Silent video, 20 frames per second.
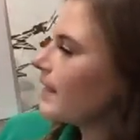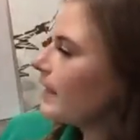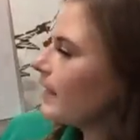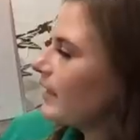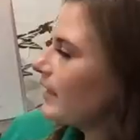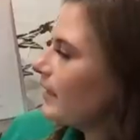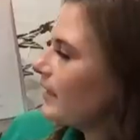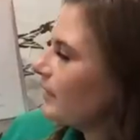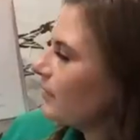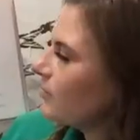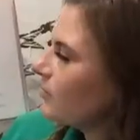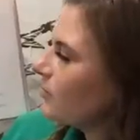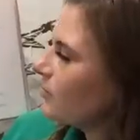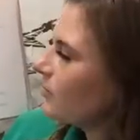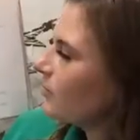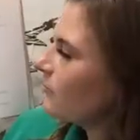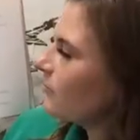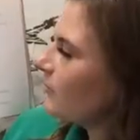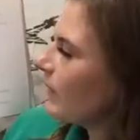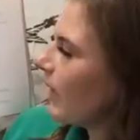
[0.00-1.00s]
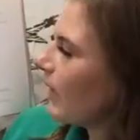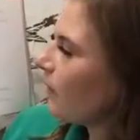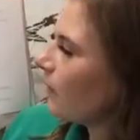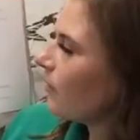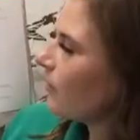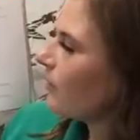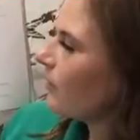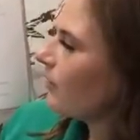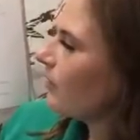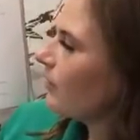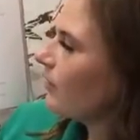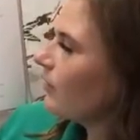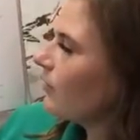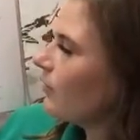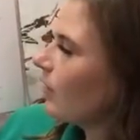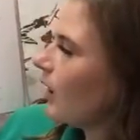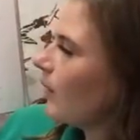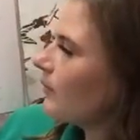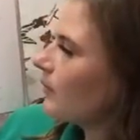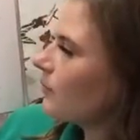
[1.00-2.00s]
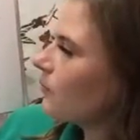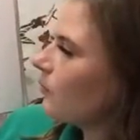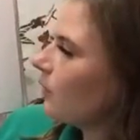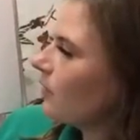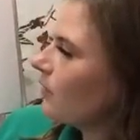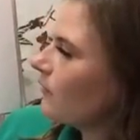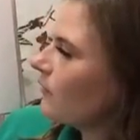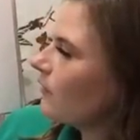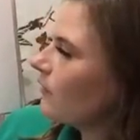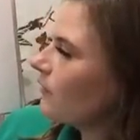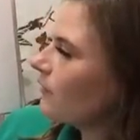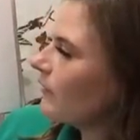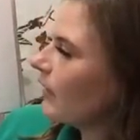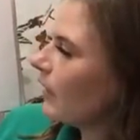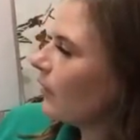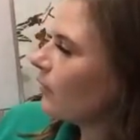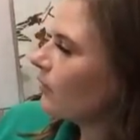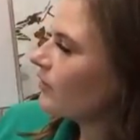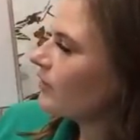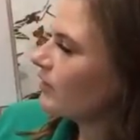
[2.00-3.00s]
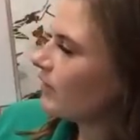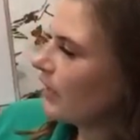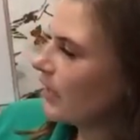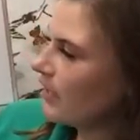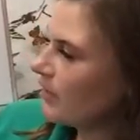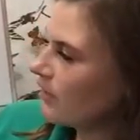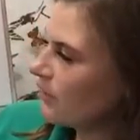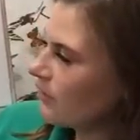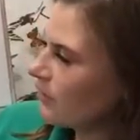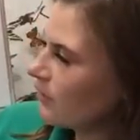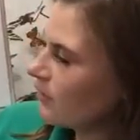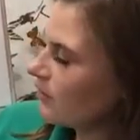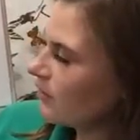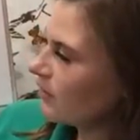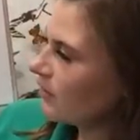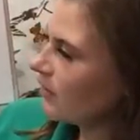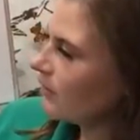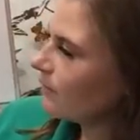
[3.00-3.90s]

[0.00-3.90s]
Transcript: It enters the flower grabs one of the flower's anthers,